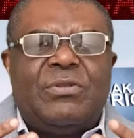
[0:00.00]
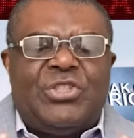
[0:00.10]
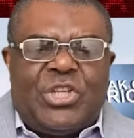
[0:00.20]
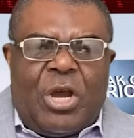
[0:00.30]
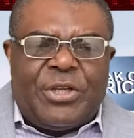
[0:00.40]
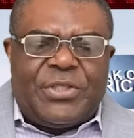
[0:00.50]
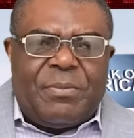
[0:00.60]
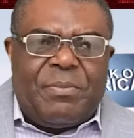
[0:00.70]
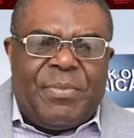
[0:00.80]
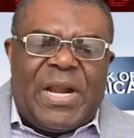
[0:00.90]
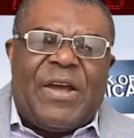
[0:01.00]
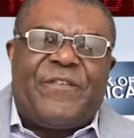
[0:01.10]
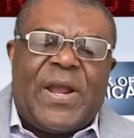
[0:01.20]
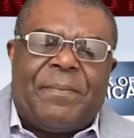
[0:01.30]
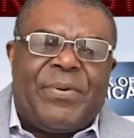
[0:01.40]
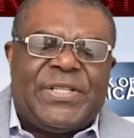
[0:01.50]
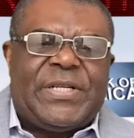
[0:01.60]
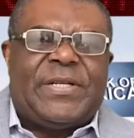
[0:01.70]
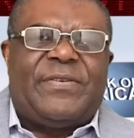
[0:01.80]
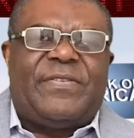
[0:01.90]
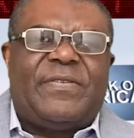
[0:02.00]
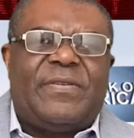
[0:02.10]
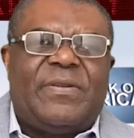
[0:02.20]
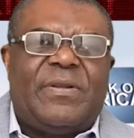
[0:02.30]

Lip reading: judge but African presidents.